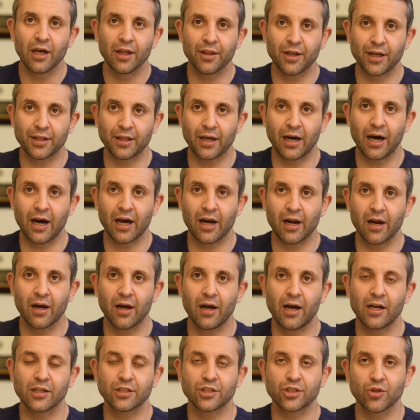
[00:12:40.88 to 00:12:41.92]
that are
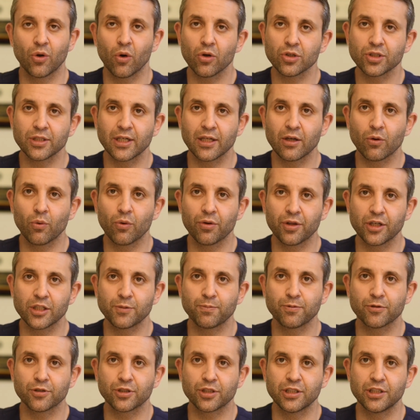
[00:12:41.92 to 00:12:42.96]
associated with this
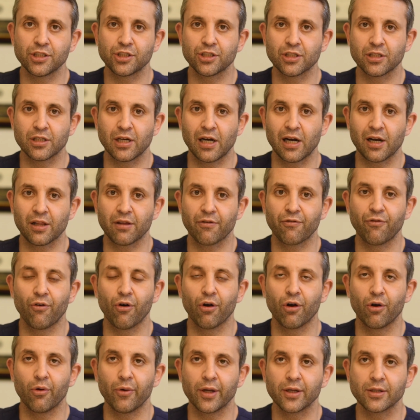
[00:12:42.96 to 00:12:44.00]
procedure are the
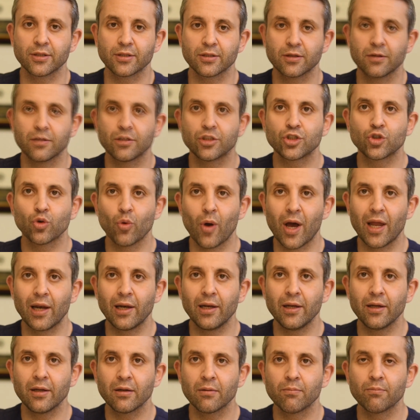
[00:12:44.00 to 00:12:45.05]
following:
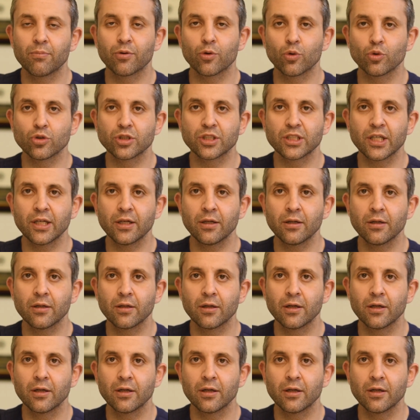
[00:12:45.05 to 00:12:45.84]
swelling, bruising,